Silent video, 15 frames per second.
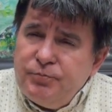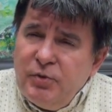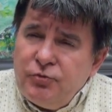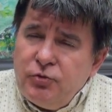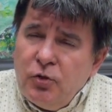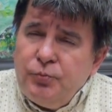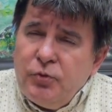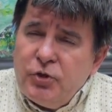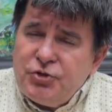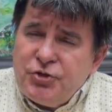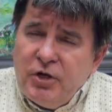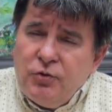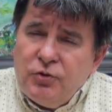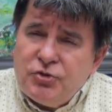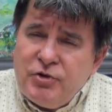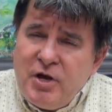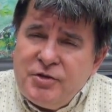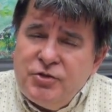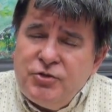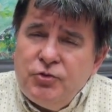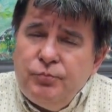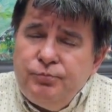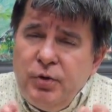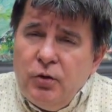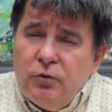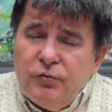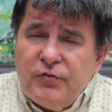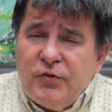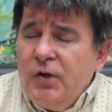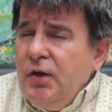Petro Poroshenko's tried to do
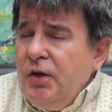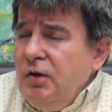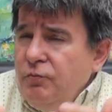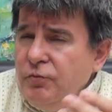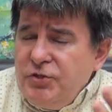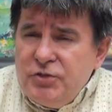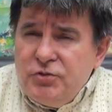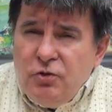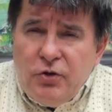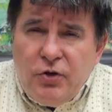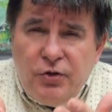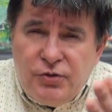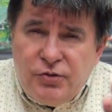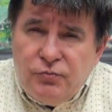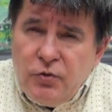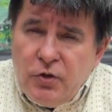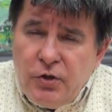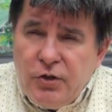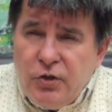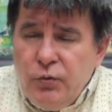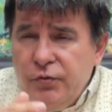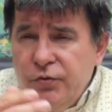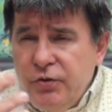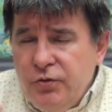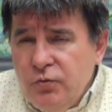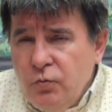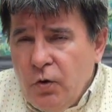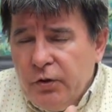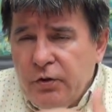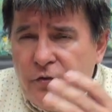both, which is not going to work. You either do
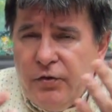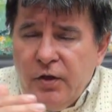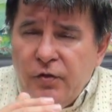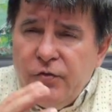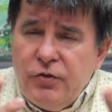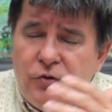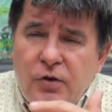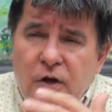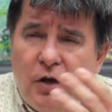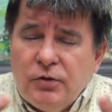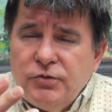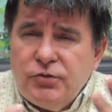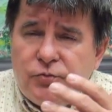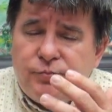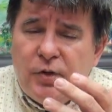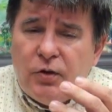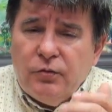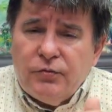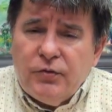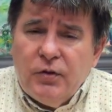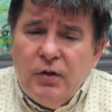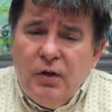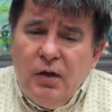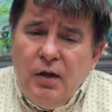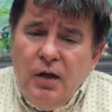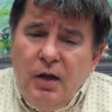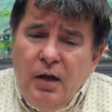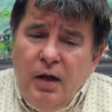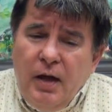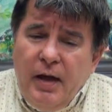one or the other. You can't do both.
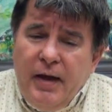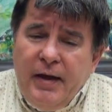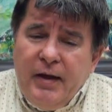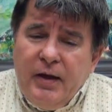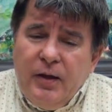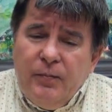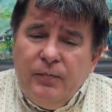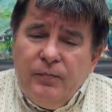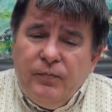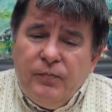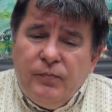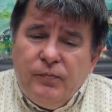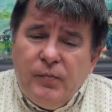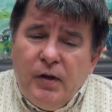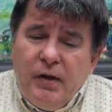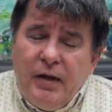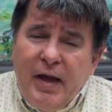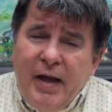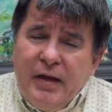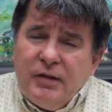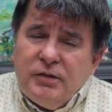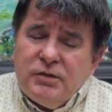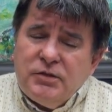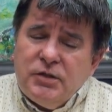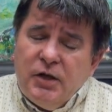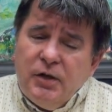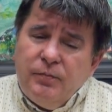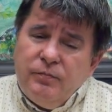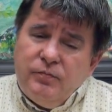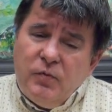Um, and
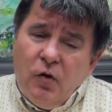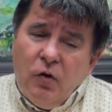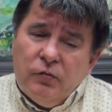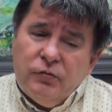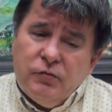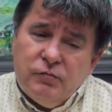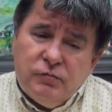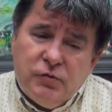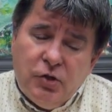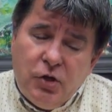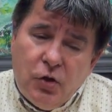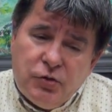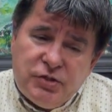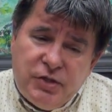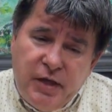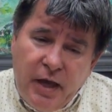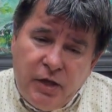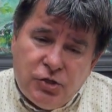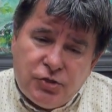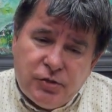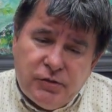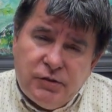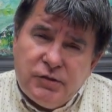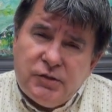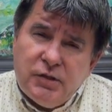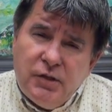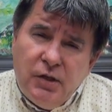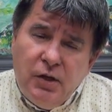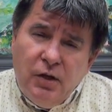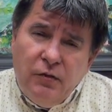um, on negotiations,
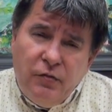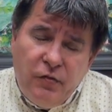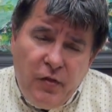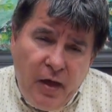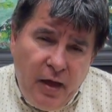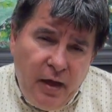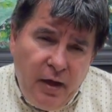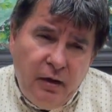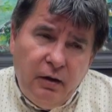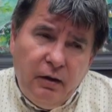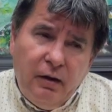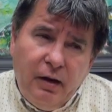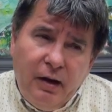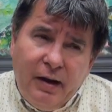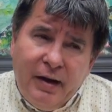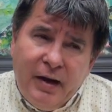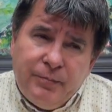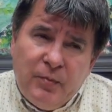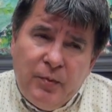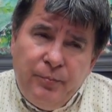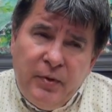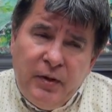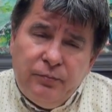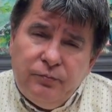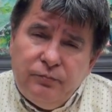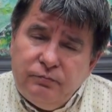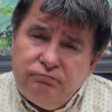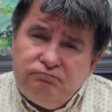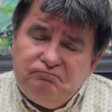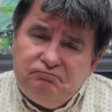there I'm a bit
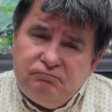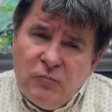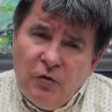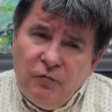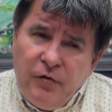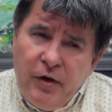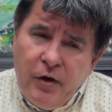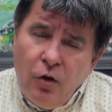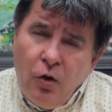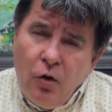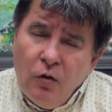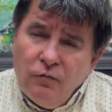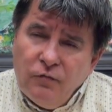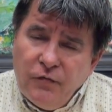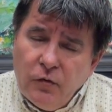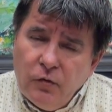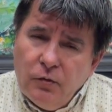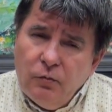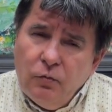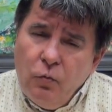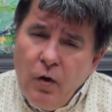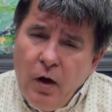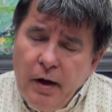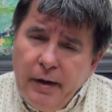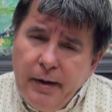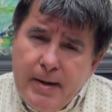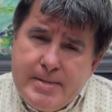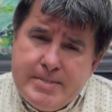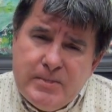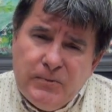not very hopeful.
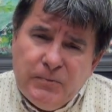Why?